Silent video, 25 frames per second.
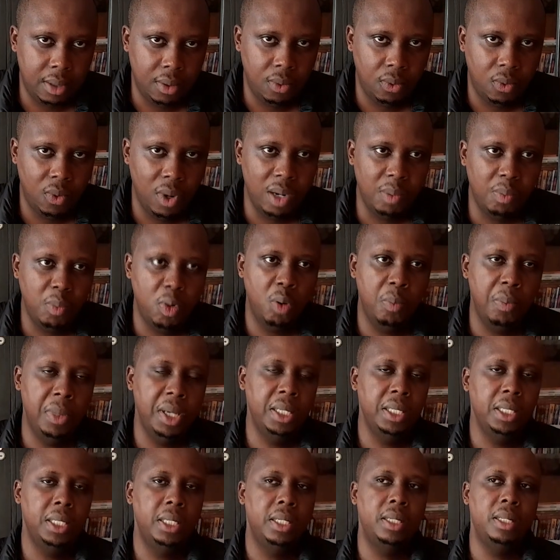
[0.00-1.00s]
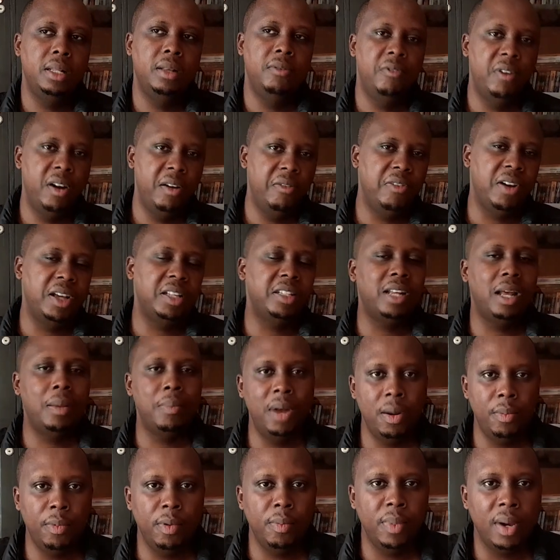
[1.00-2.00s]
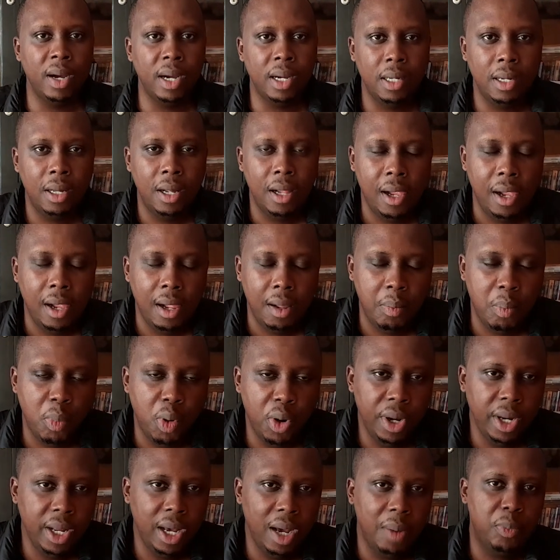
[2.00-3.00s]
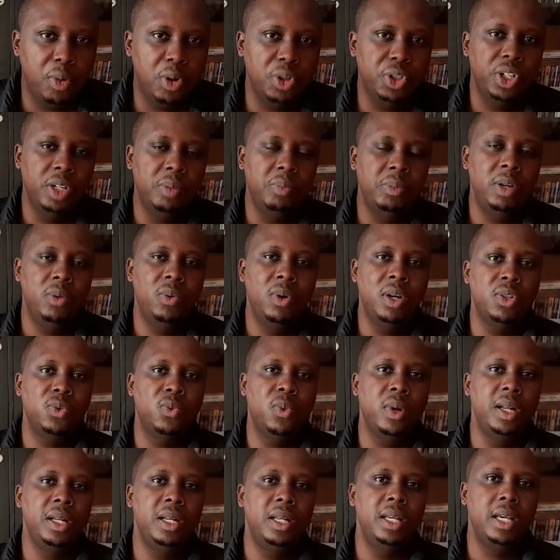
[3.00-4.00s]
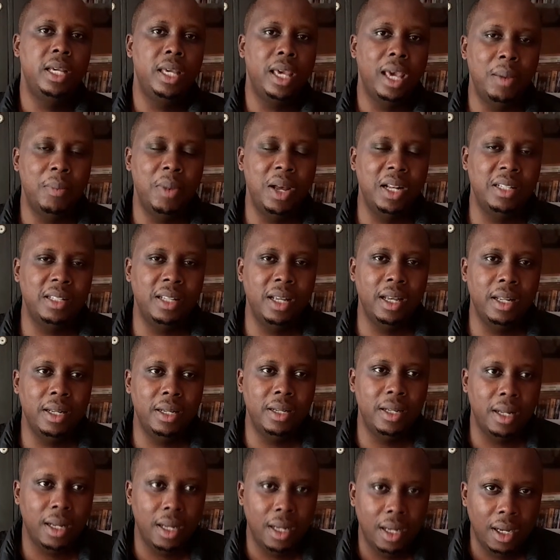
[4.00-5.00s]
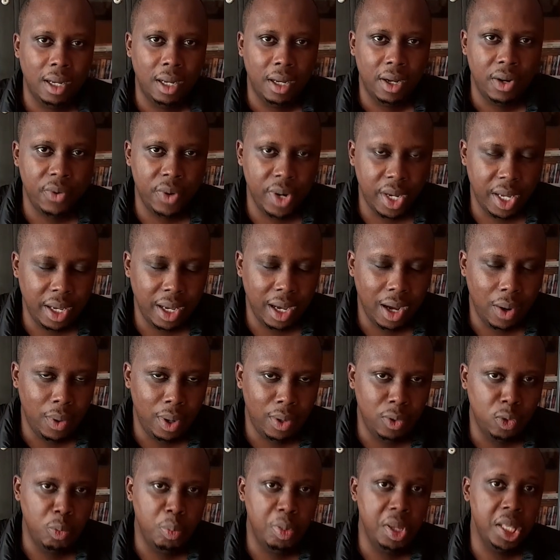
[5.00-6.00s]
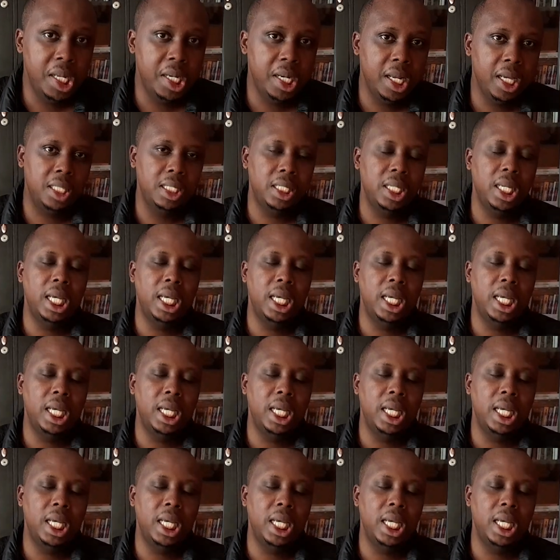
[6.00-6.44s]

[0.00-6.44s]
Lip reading: One moment, the very first time I remember Bone approaching me was when he came and said, "Ricky, I want to be the next